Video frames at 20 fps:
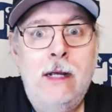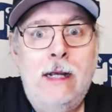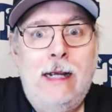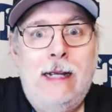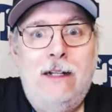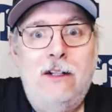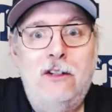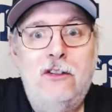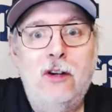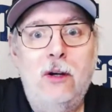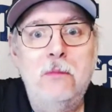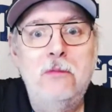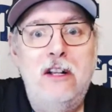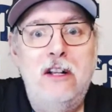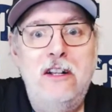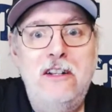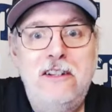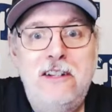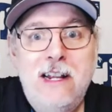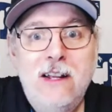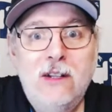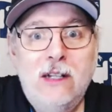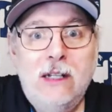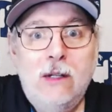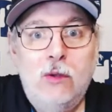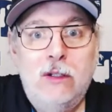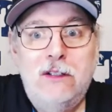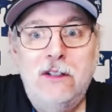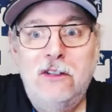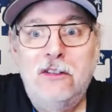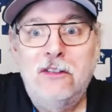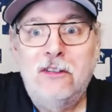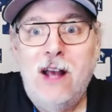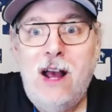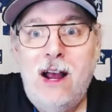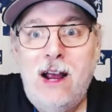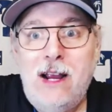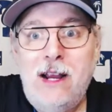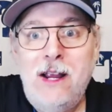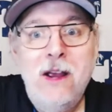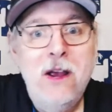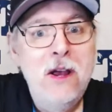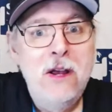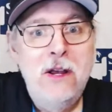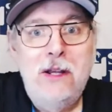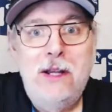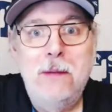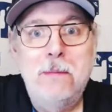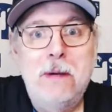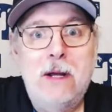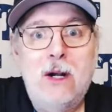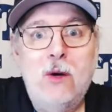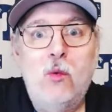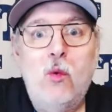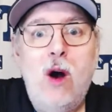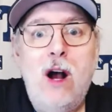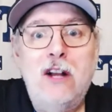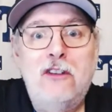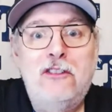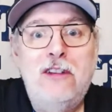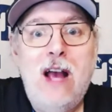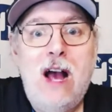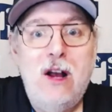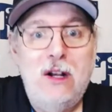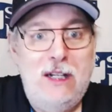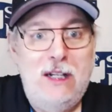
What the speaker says: And in terms of dealing with this guy, you better watch out.